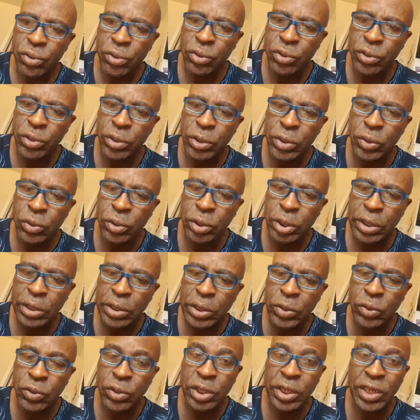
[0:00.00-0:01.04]
So, so,
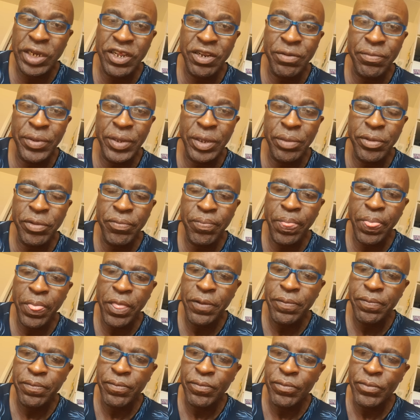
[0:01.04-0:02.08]
so she can have baby.
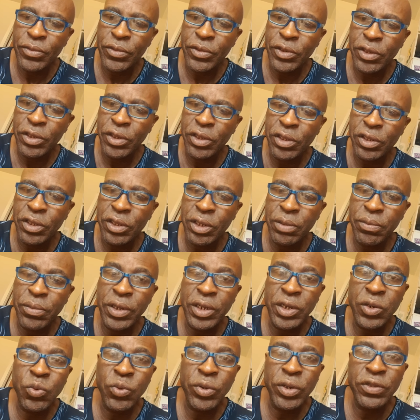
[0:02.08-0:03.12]
I'm
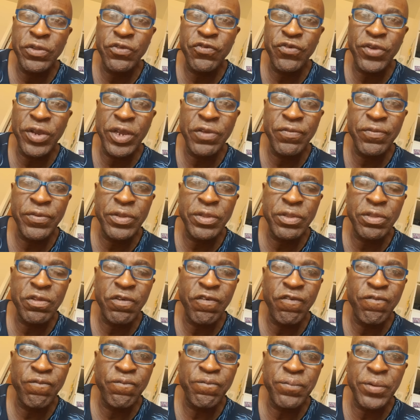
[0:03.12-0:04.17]
on the way driving
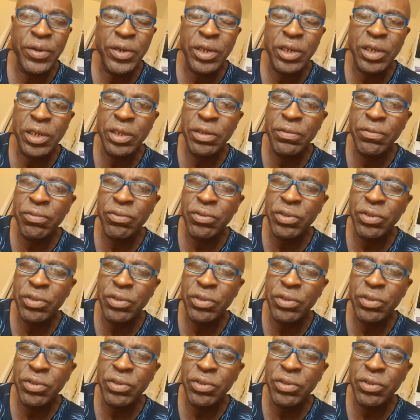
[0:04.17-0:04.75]
to fucking